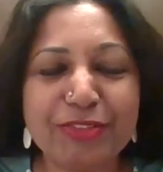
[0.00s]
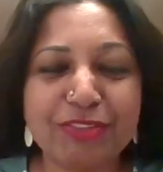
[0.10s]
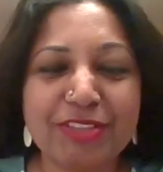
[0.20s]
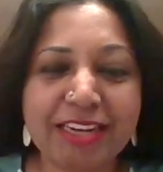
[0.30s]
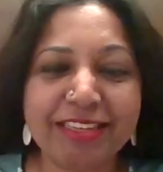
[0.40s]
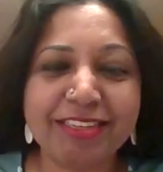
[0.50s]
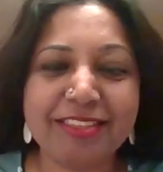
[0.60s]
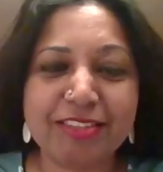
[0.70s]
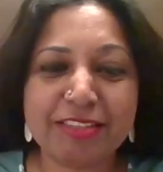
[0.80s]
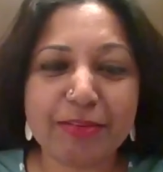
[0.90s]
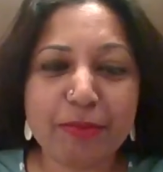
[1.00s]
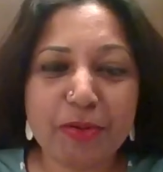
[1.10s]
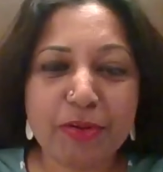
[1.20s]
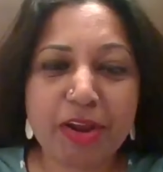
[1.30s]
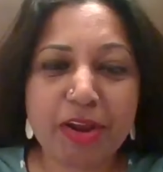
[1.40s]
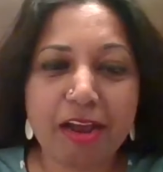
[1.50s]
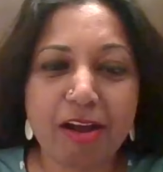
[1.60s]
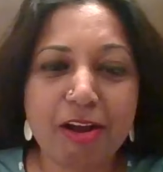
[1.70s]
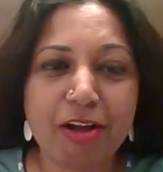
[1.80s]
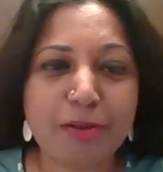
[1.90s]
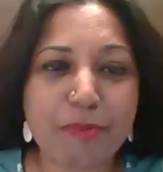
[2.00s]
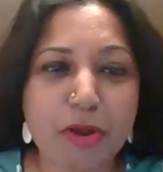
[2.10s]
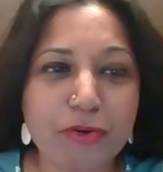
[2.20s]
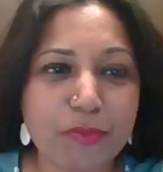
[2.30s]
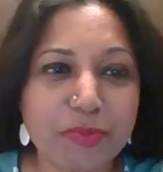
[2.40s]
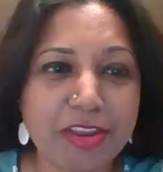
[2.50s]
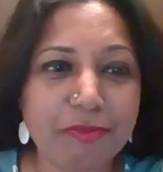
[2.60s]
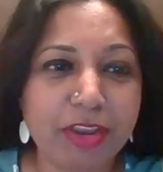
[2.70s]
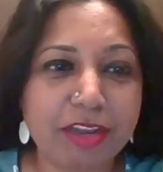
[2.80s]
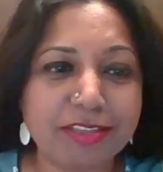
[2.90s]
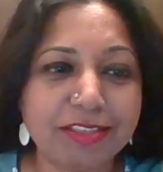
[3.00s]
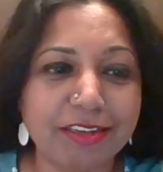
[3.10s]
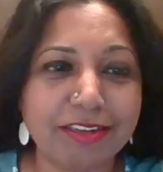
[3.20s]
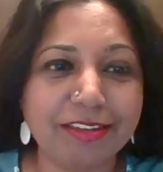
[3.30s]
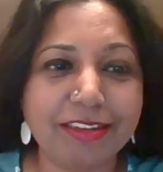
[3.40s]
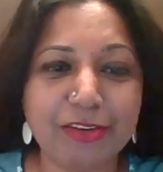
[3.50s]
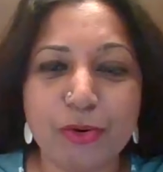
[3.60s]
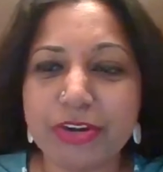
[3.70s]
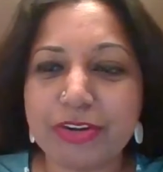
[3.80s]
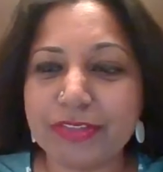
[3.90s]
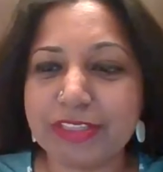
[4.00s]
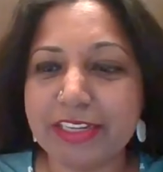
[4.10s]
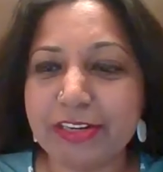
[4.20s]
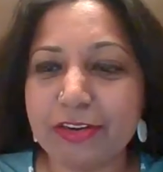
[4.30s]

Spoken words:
So that is all about me. We are certainly going to see a